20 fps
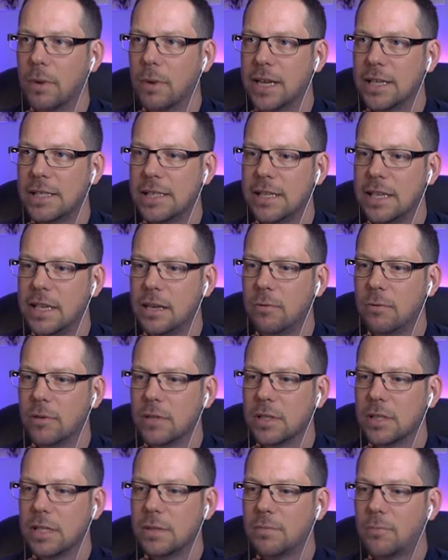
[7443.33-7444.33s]
My
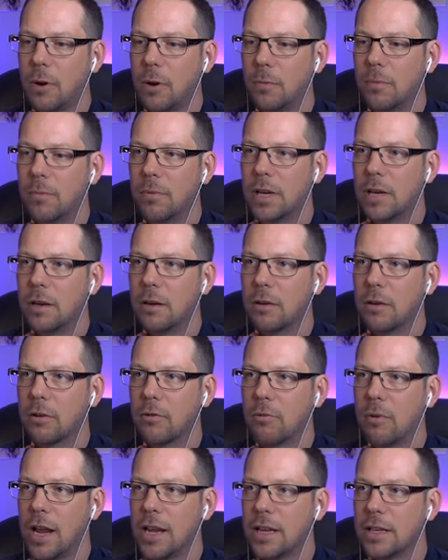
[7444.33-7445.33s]
sequence is probably not
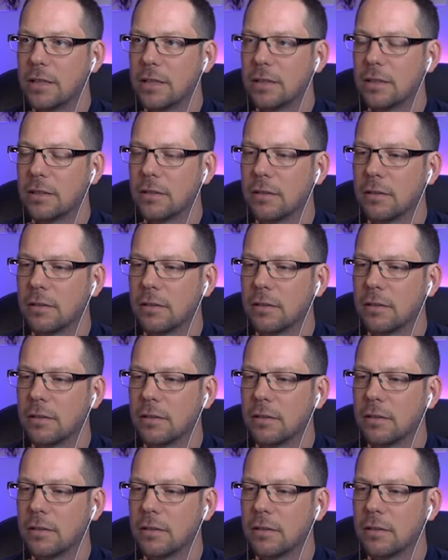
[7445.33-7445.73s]
great.